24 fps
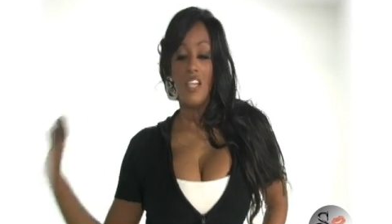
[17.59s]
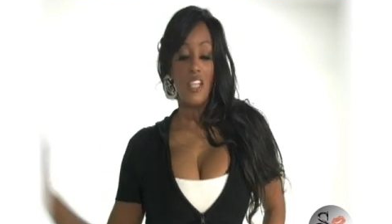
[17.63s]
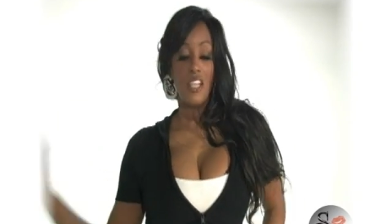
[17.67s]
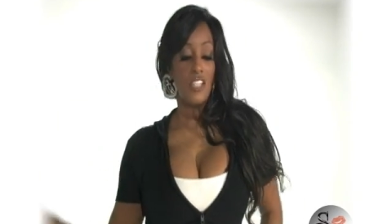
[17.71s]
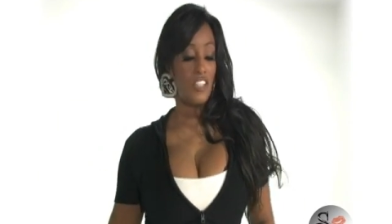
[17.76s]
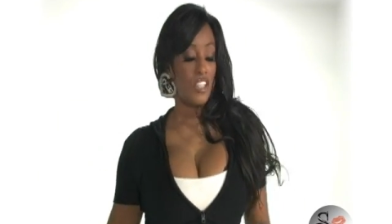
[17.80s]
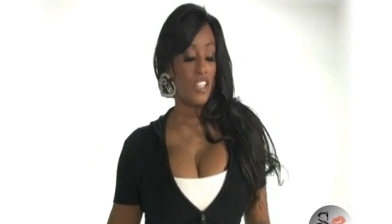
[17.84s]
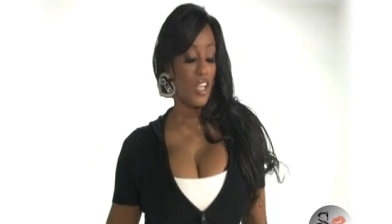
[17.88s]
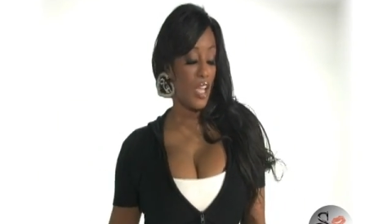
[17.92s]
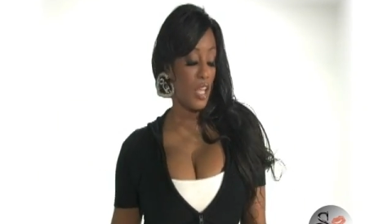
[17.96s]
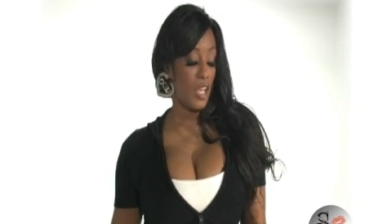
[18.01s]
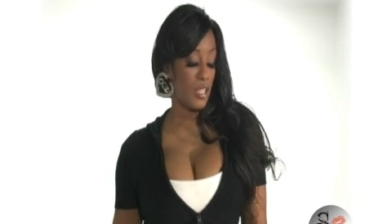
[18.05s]

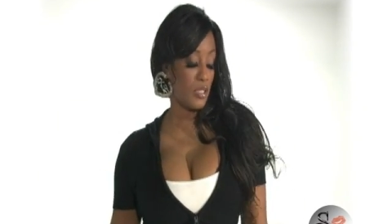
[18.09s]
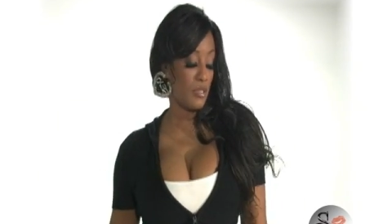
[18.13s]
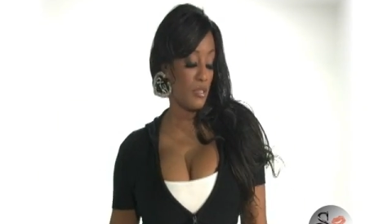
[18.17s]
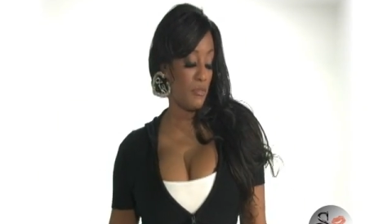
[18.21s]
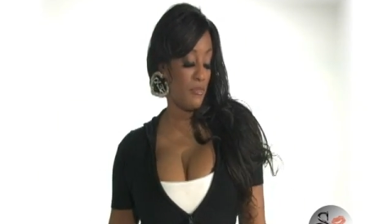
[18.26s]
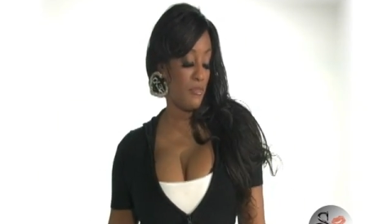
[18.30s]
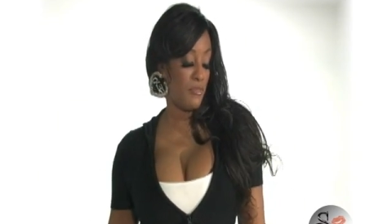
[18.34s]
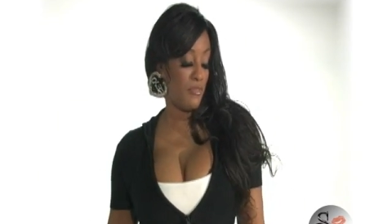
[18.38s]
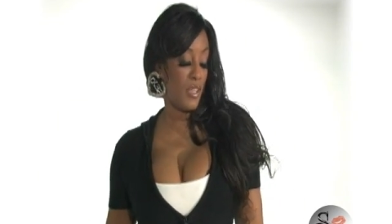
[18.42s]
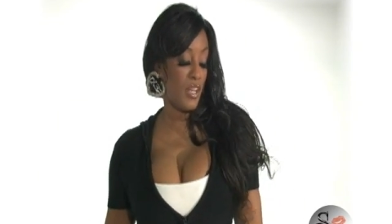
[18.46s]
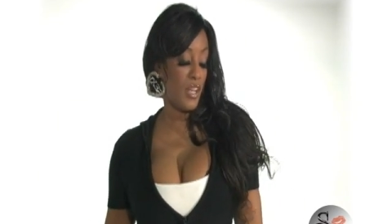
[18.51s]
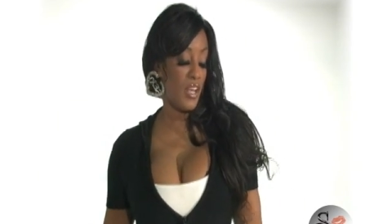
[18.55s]
check out some
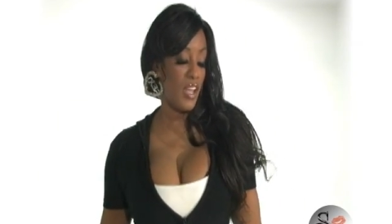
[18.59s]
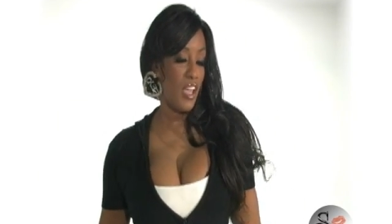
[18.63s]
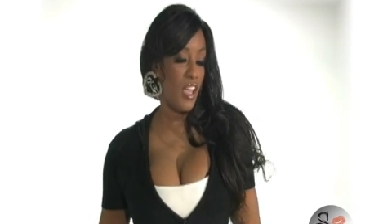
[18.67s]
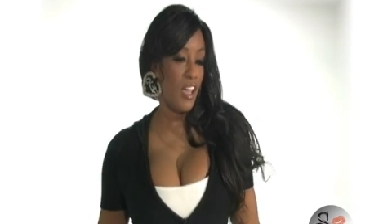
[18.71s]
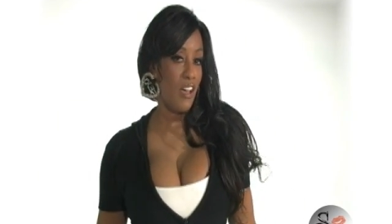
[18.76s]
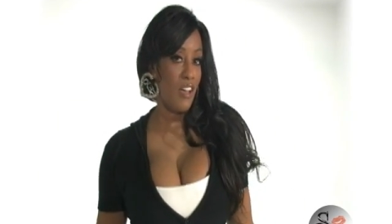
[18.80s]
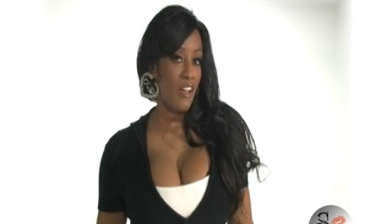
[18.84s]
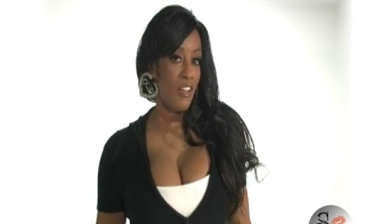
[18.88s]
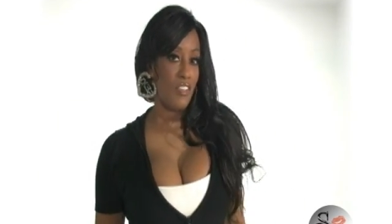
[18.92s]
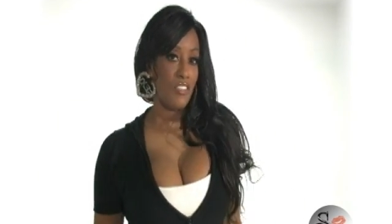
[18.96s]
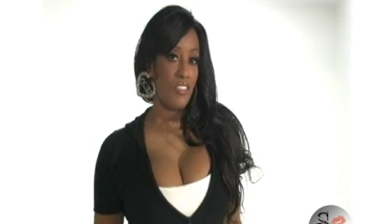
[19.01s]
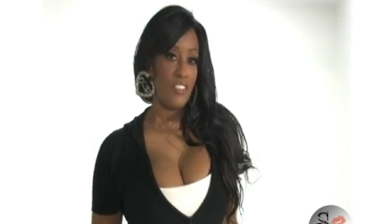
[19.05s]

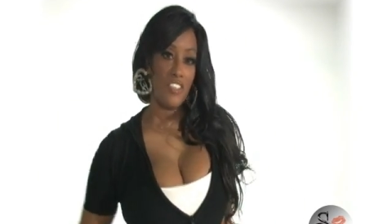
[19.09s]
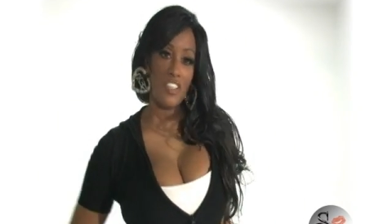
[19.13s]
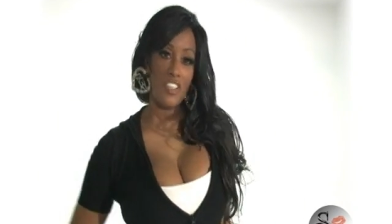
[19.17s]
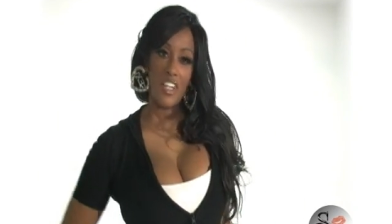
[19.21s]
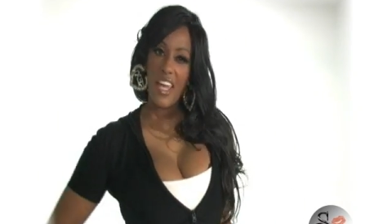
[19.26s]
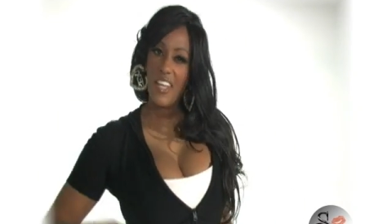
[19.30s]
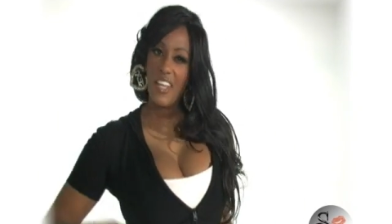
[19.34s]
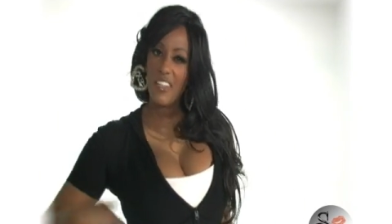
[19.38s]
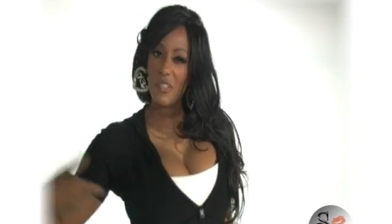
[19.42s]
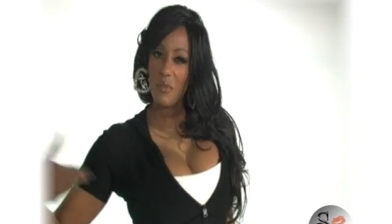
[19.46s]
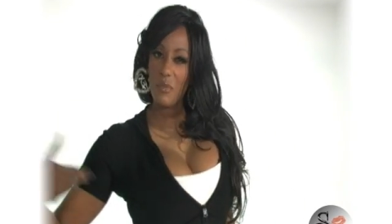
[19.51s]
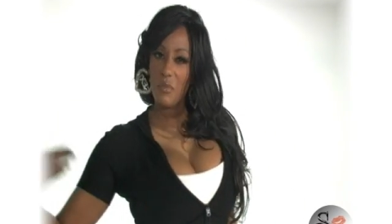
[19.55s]
videos, check
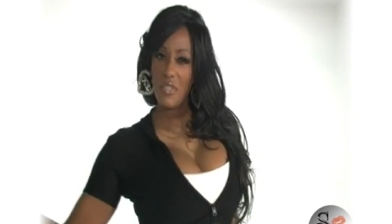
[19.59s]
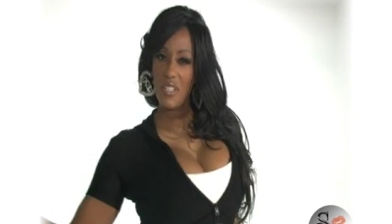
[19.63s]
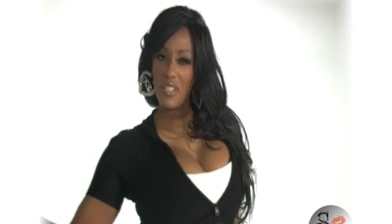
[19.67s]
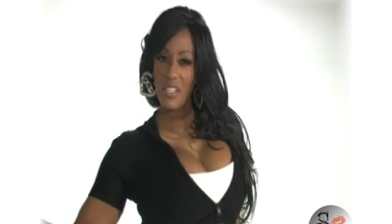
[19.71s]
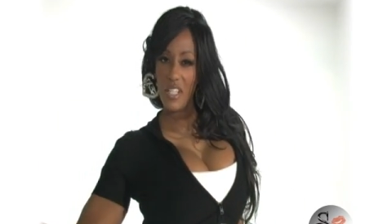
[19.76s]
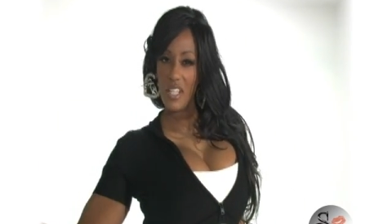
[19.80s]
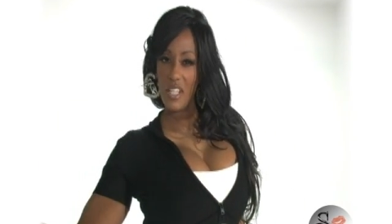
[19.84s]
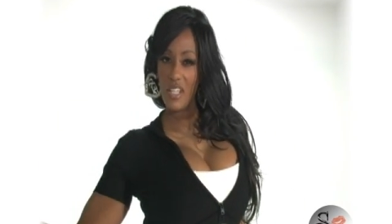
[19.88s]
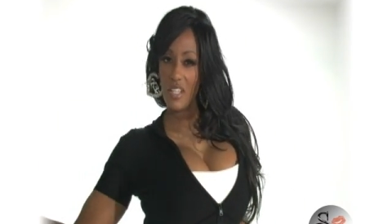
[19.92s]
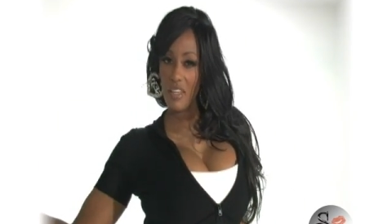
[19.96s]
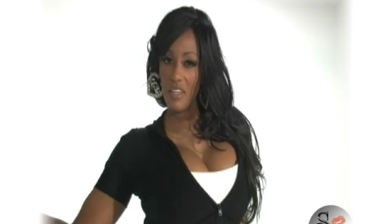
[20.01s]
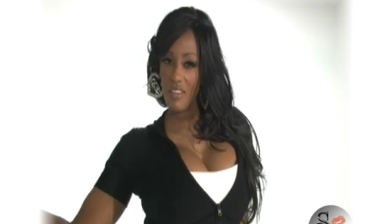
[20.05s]
out some
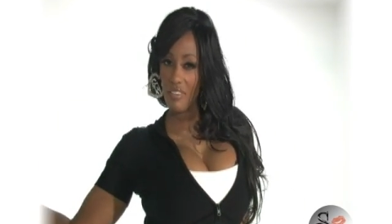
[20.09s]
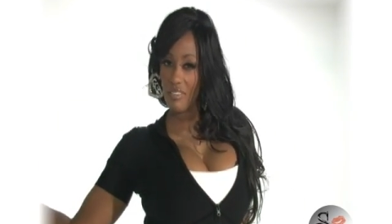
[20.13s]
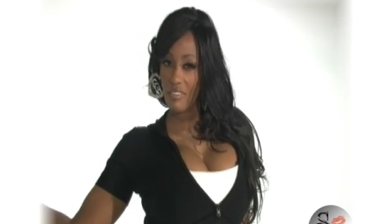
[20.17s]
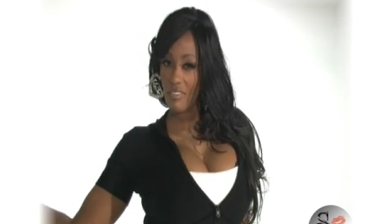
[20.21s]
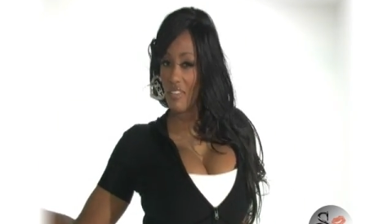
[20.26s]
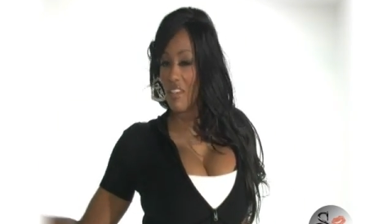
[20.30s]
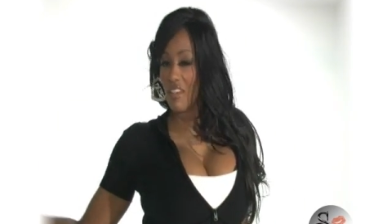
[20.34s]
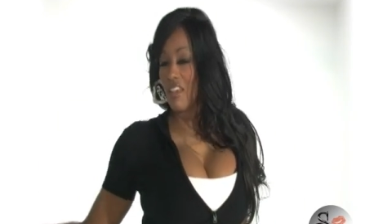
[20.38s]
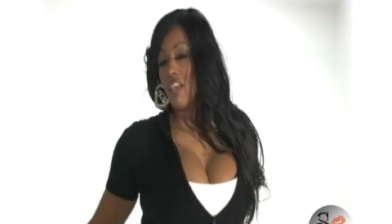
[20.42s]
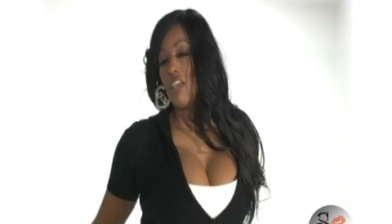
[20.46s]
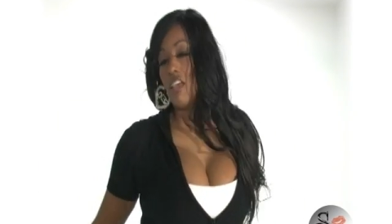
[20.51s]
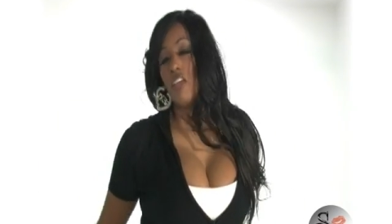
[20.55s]
links,
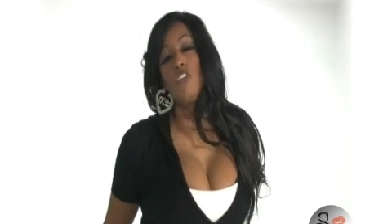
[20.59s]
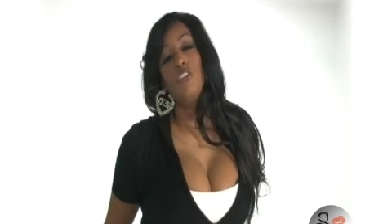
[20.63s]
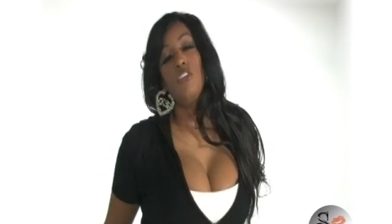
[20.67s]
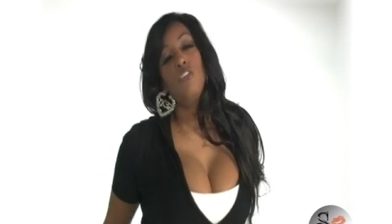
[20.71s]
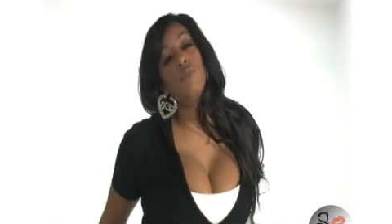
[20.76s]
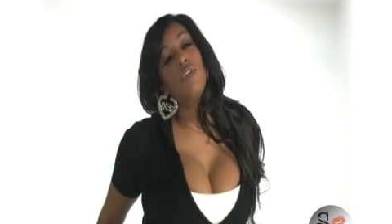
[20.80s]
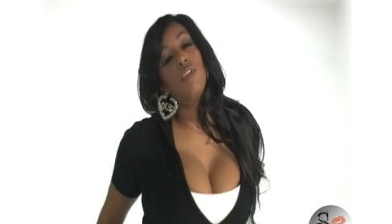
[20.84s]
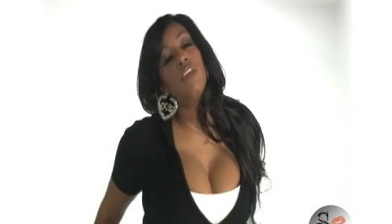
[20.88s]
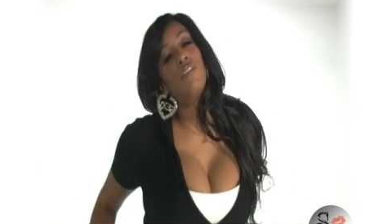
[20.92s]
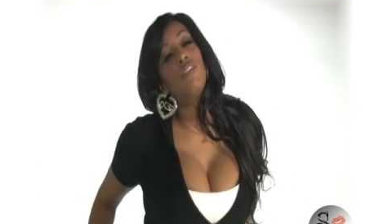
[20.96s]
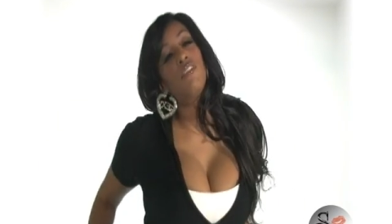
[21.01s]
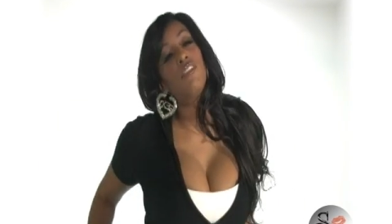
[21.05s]
do
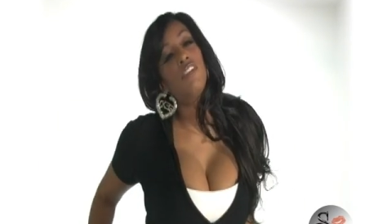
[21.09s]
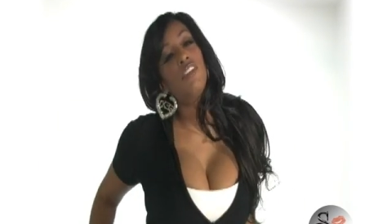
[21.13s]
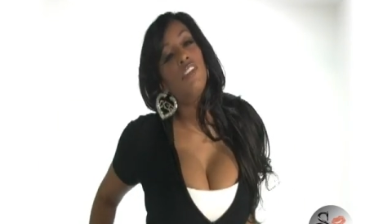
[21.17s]
whatever you